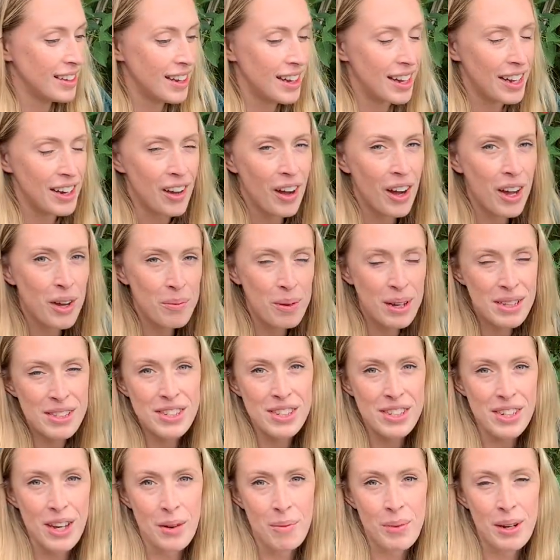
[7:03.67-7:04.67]
And I
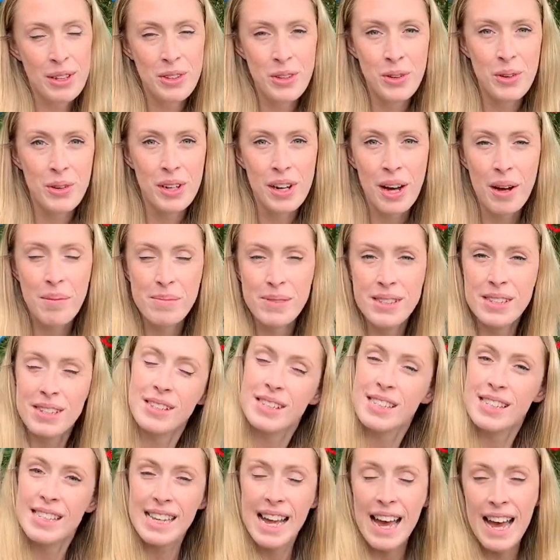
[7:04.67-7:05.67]
wonder, when you come to
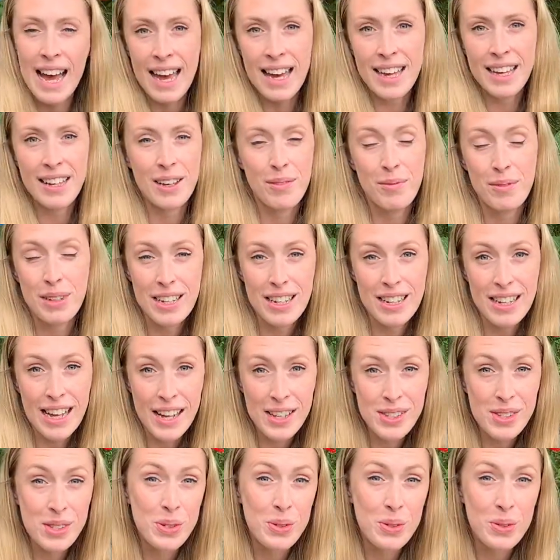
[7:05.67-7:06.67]
stay
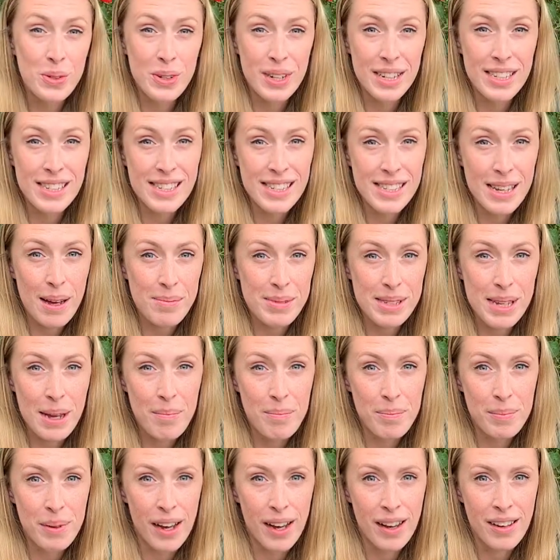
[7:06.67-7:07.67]
at school in
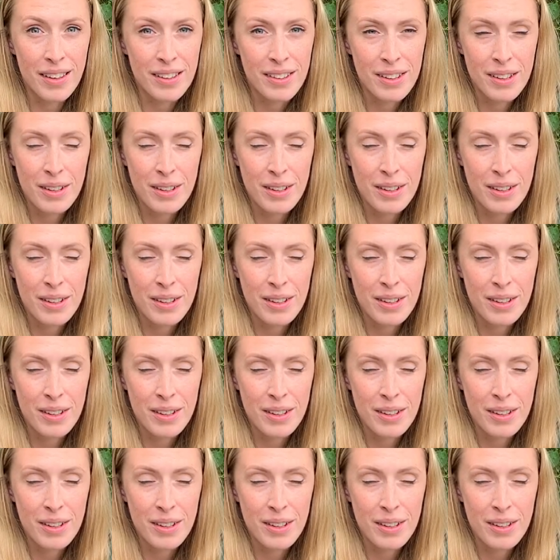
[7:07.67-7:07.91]
September,